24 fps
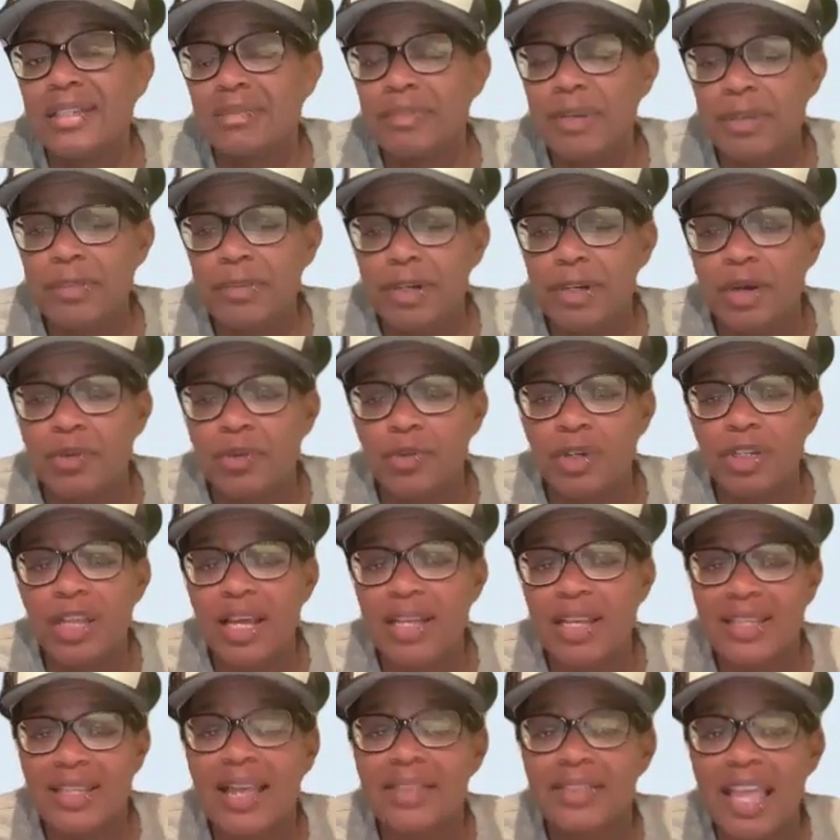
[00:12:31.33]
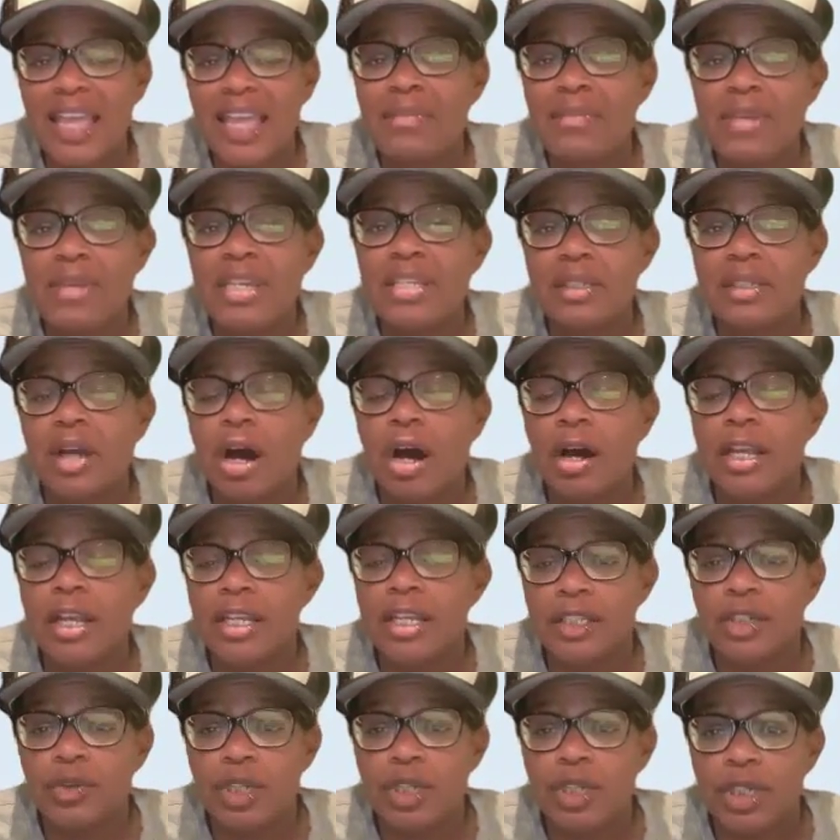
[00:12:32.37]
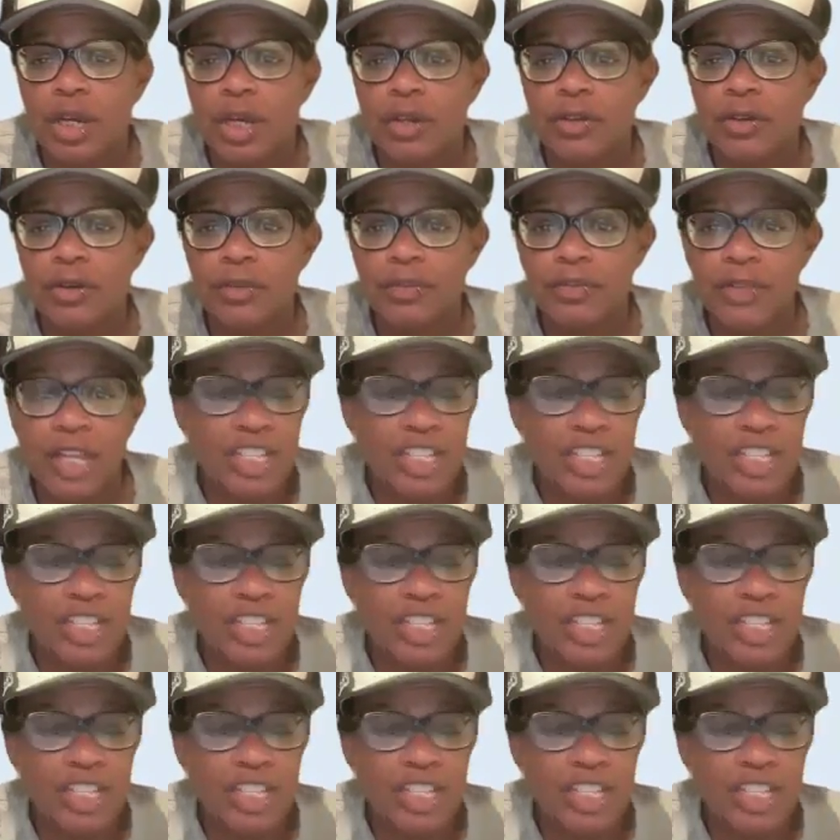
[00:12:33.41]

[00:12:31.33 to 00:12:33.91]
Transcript: and people don't realize that. They miss talking to each other.